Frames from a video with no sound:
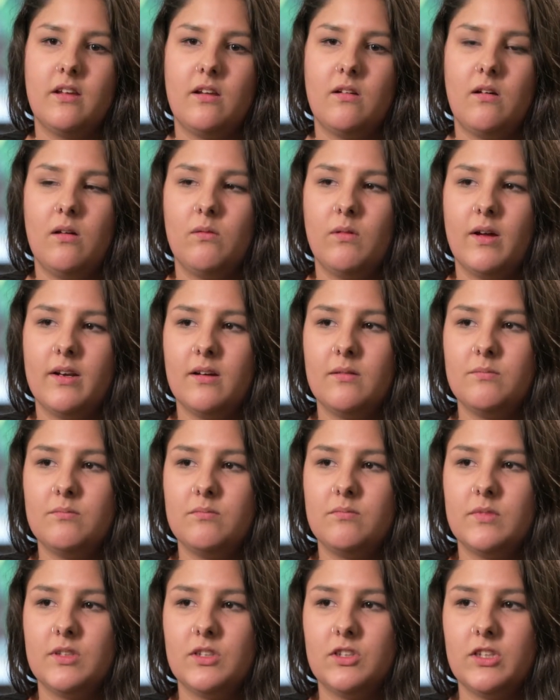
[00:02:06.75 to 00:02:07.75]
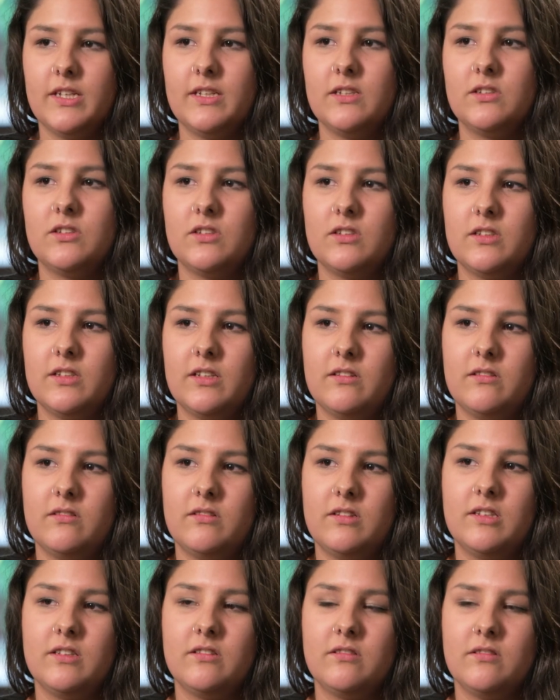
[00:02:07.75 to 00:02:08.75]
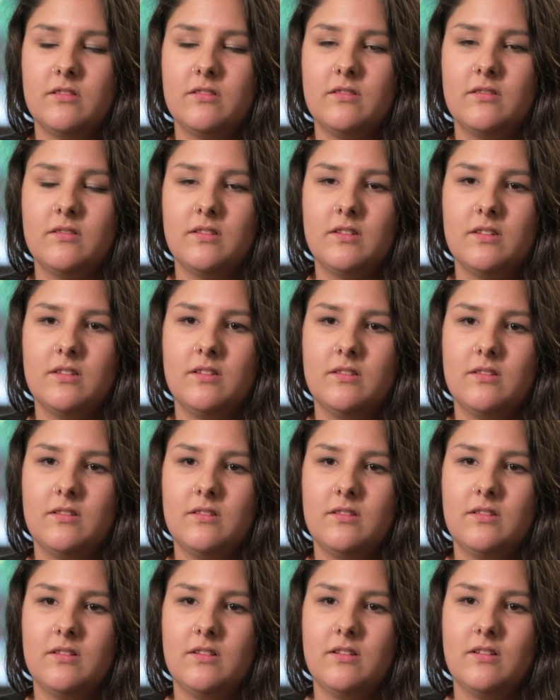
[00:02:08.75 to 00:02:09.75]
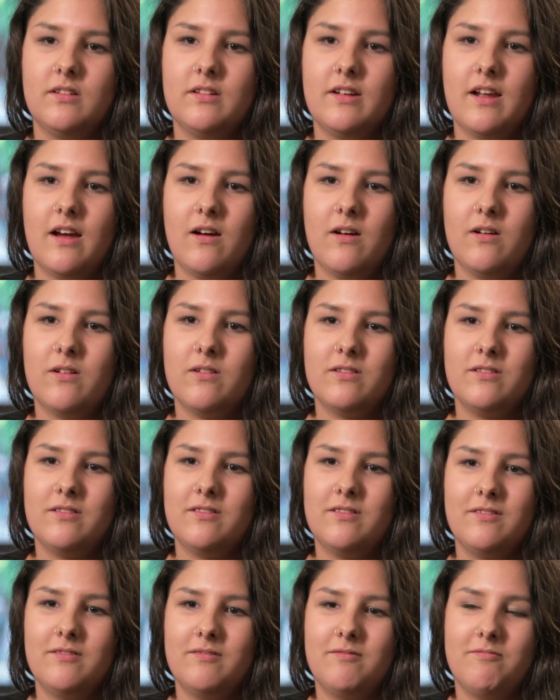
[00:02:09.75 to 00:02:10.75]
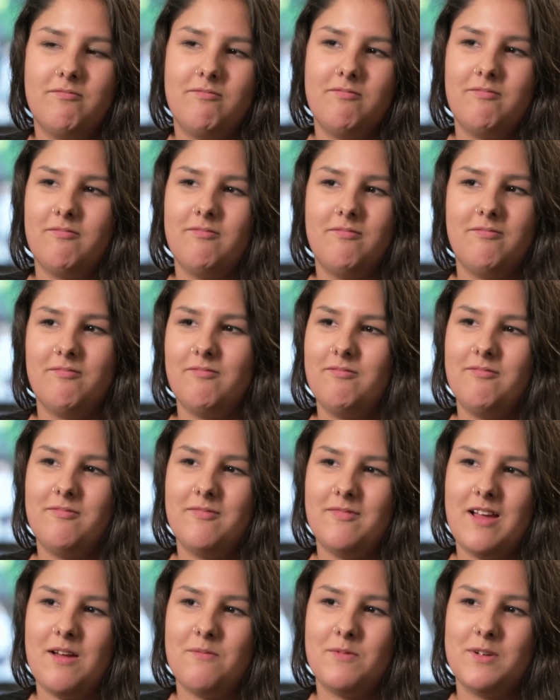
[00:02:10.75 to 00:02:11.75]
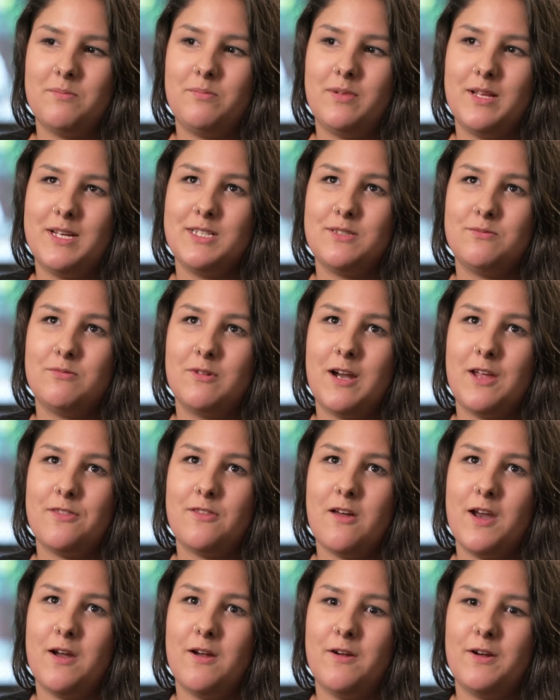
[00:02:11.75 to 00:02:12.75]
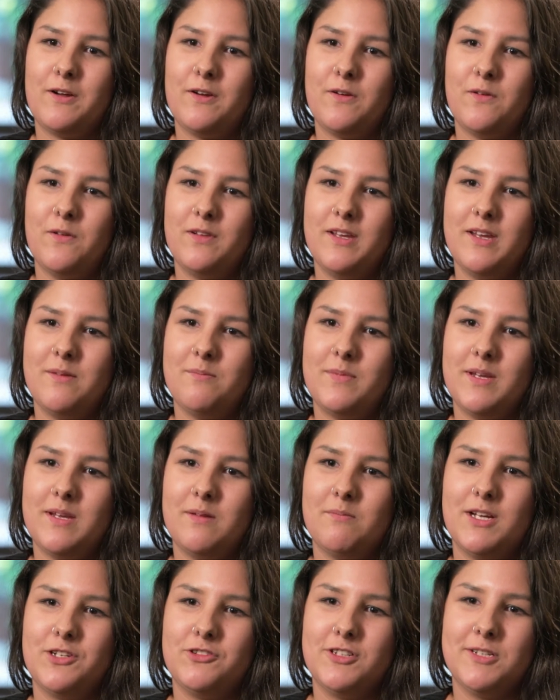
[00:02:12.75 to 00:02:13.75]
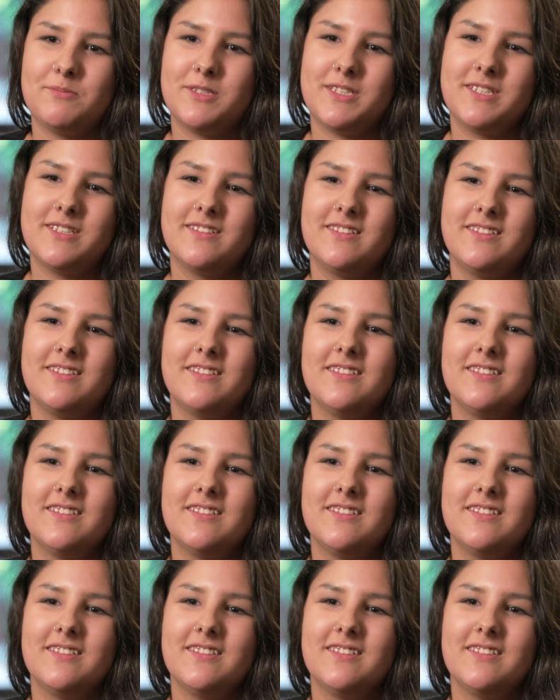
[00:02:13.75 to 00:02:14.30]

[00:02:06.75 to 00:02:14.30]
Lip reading: that all went up and changed. And now I'm in a place where I thought I could only be in my dreams.